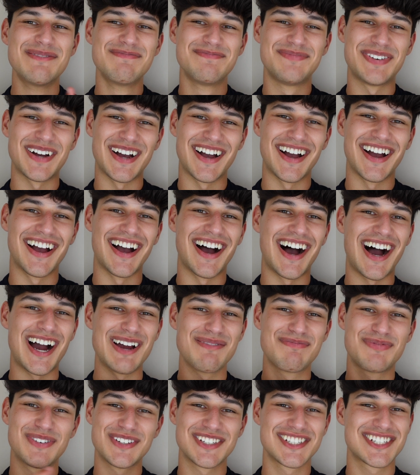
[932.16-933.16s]
But I
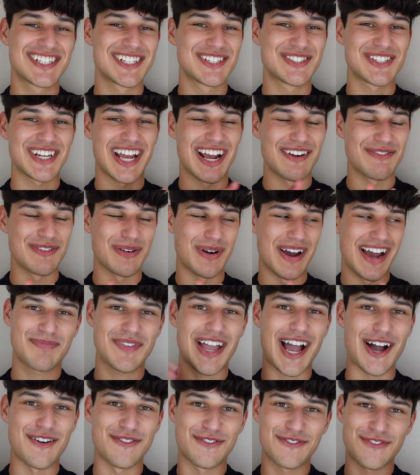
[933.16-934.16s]
put this literally everywhere.
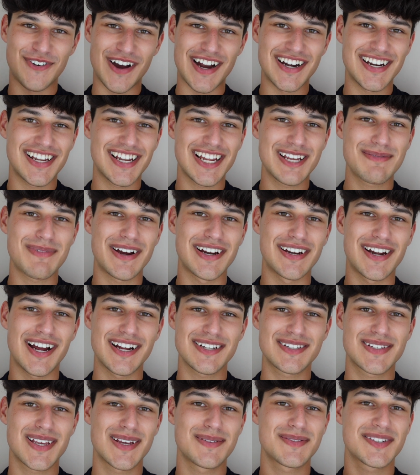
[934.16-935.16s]
And finally, my
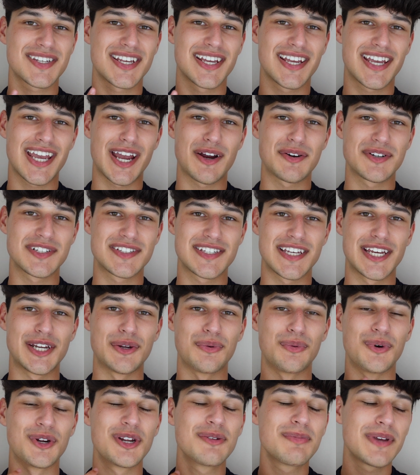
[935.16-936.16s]
nighttime skincare routine
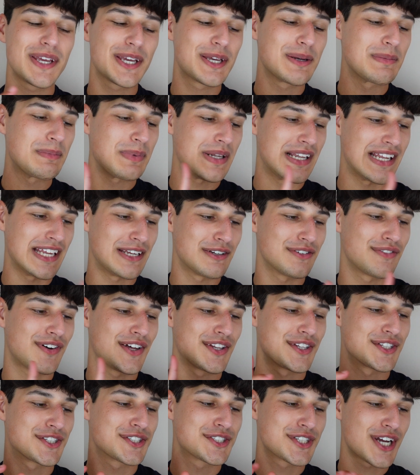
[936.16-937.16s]
wouldn't be complete without
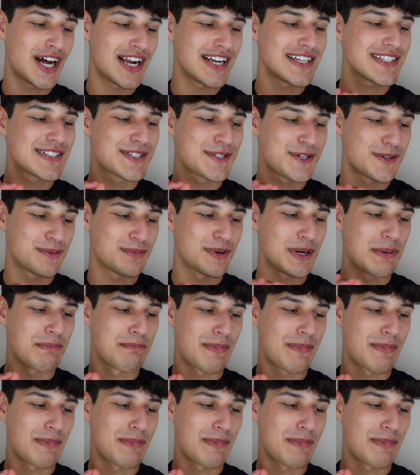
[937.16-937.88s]
the Charlotte Tilbury